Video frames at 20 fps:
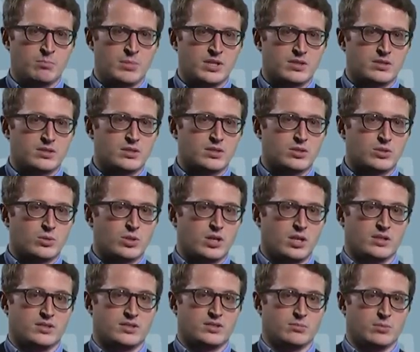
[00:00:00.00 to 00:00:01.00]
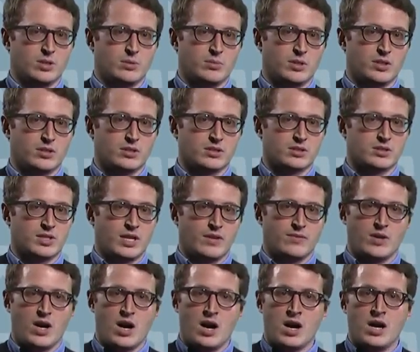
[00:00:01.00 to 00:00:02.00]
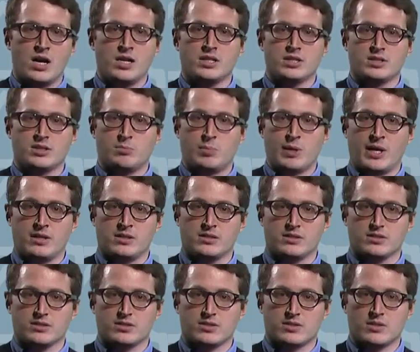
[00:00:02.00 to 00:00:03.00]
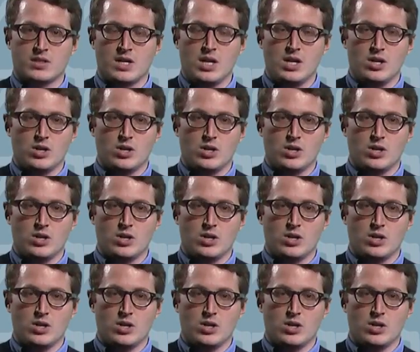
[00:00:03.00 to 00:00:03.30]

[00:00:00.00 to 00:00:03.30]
Business-to-customer models have a higher dependence